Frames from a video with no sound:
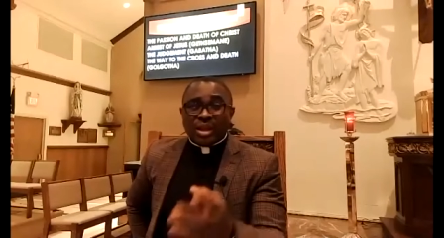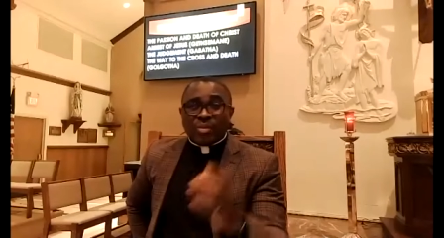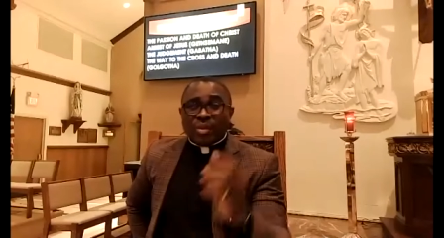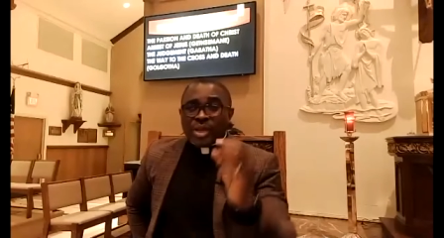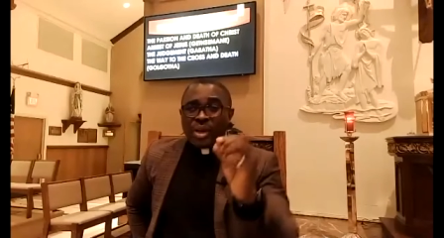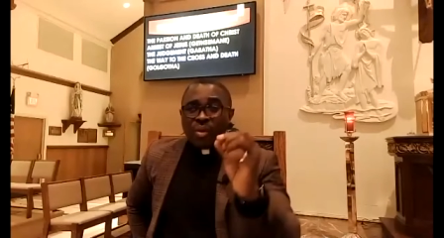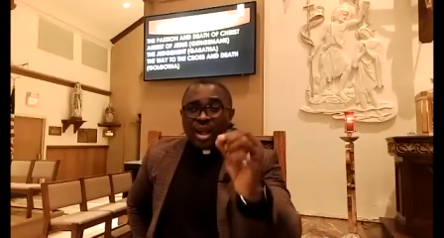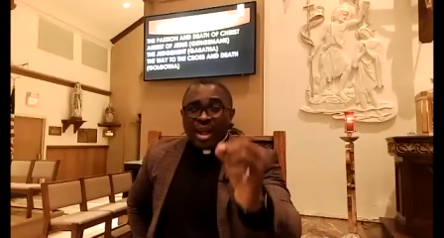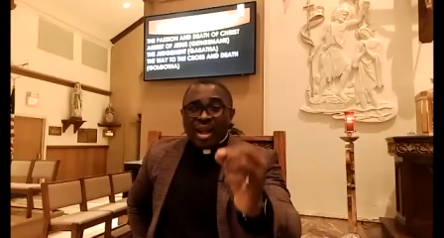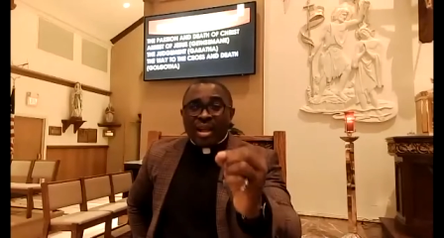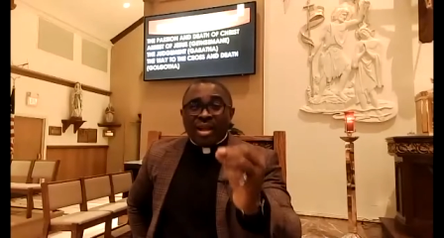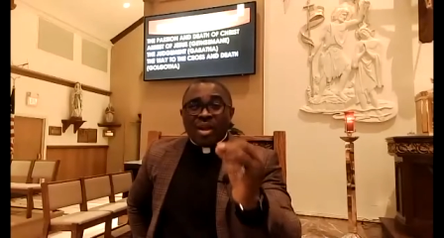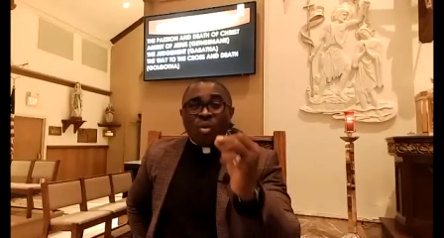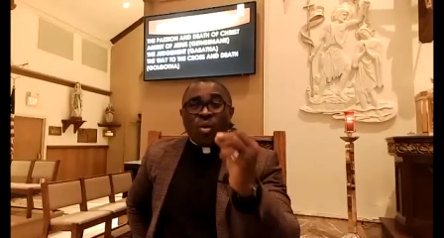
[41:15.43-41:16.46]
But they
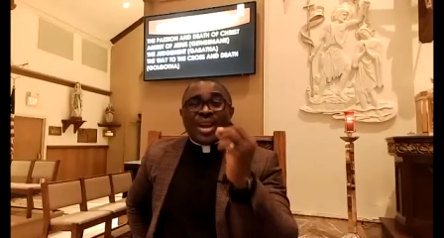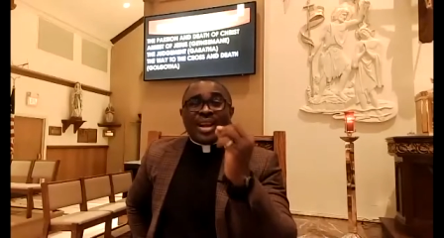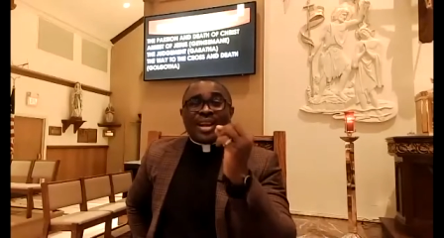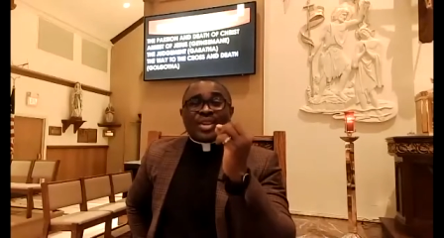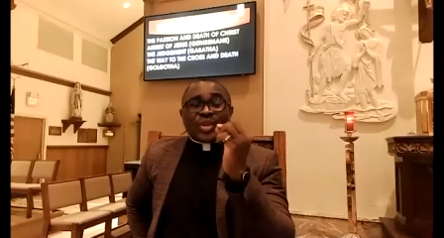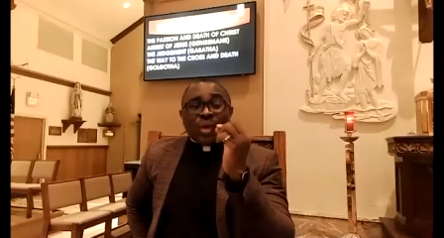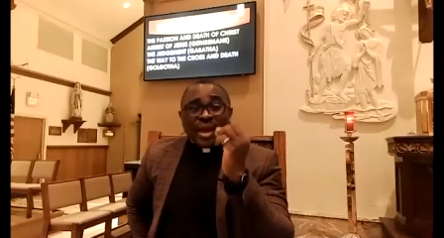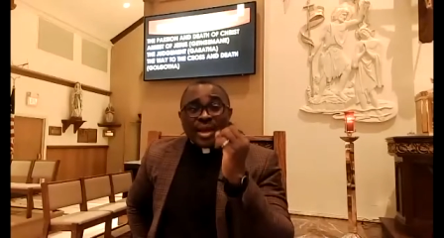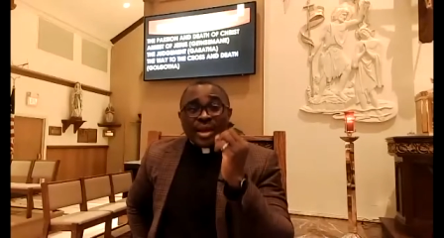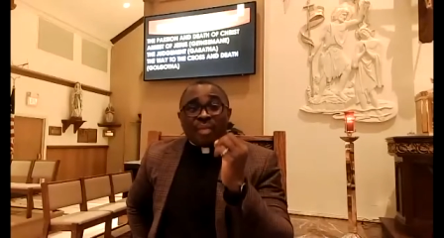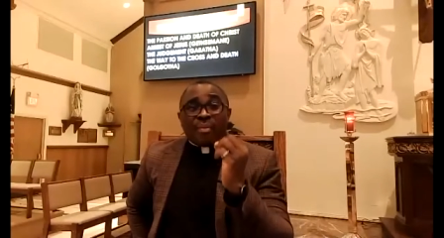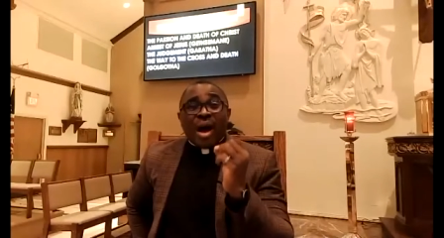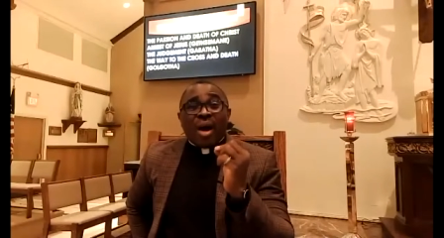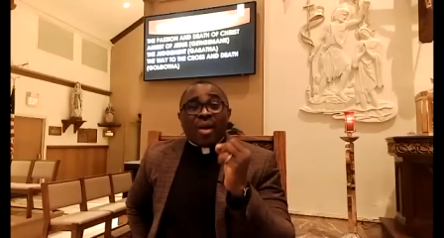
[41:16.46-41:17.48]
were talking
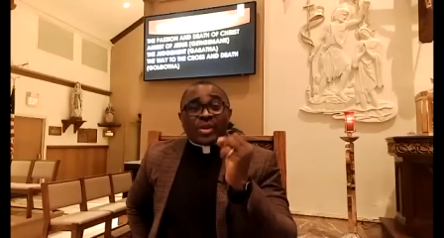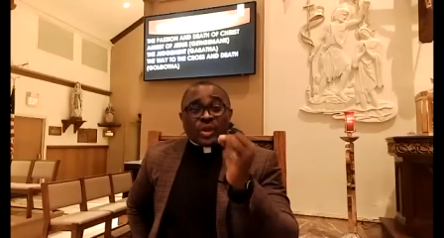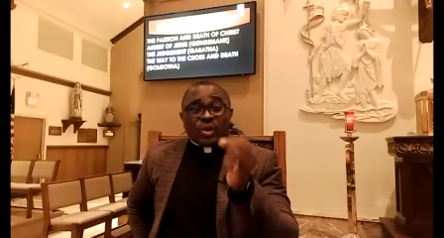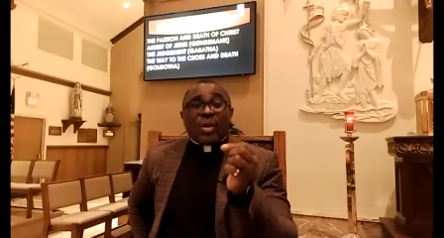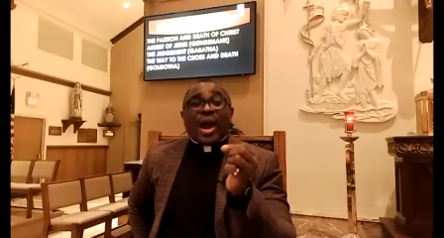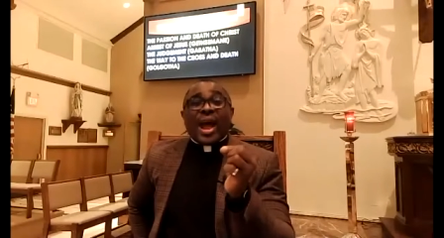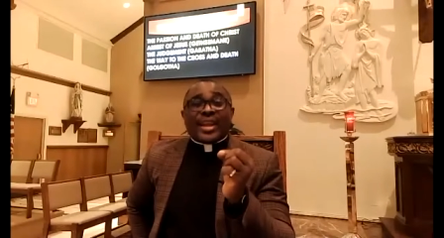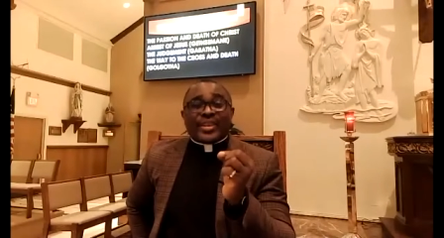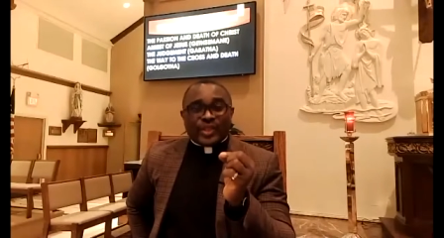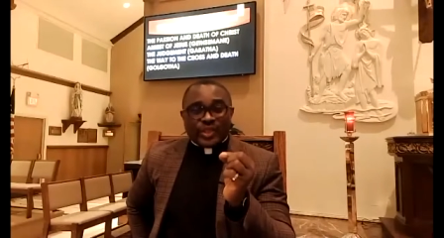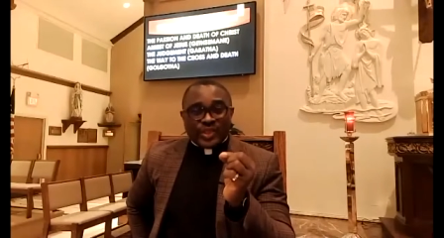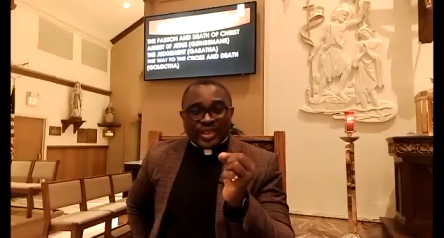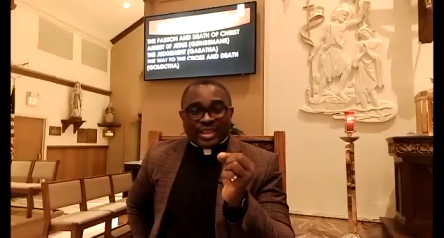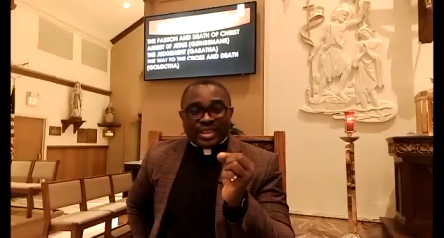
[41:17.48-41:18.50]
about Christ.